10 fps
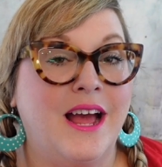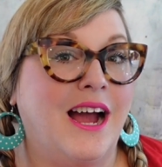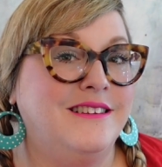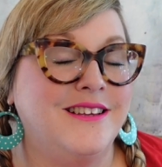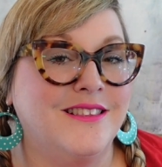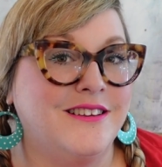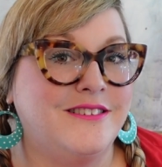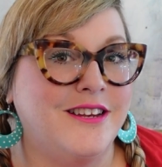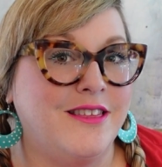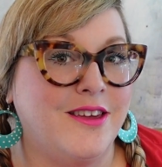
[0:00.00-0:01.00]
I didn't
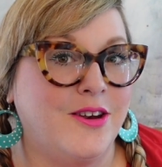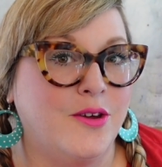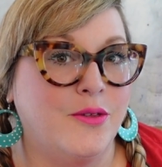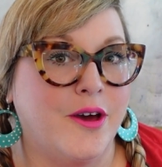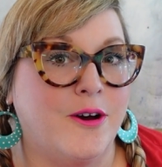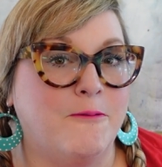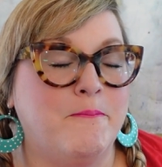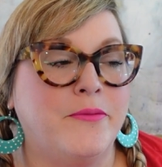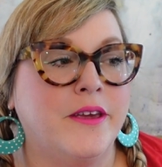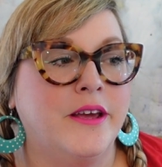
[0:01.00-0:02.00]
list anything new though,
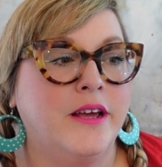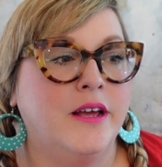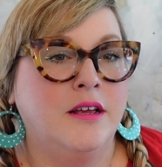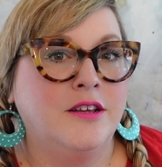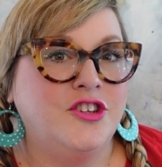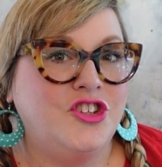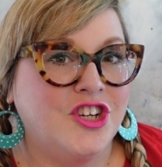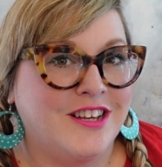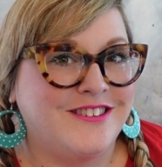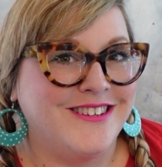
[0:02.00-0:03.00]

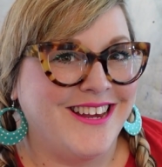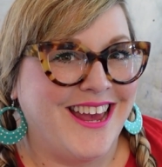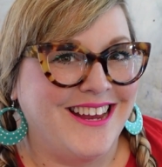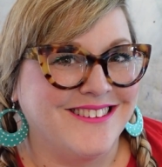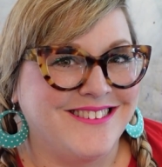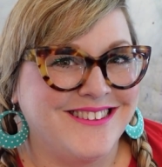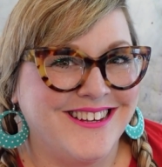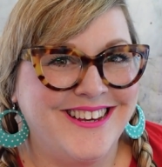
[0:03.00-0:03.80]
just in case.